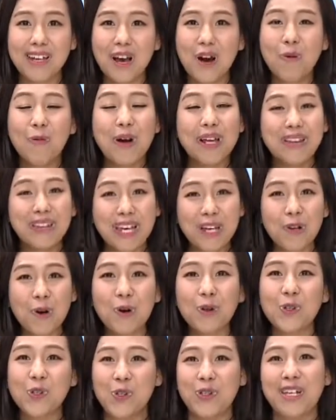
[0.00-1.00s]
when they go
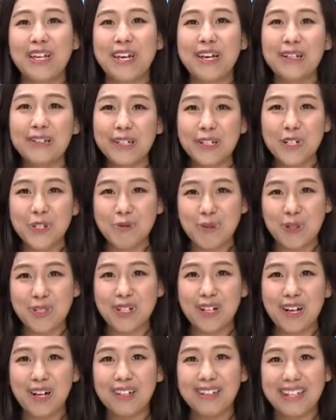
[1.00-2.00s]
to the English
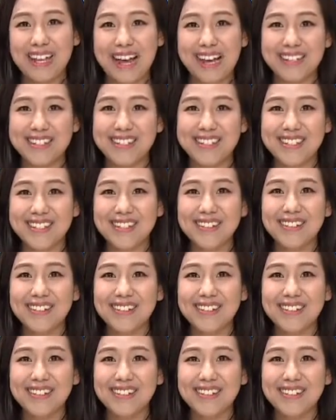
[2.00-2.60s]
musical class.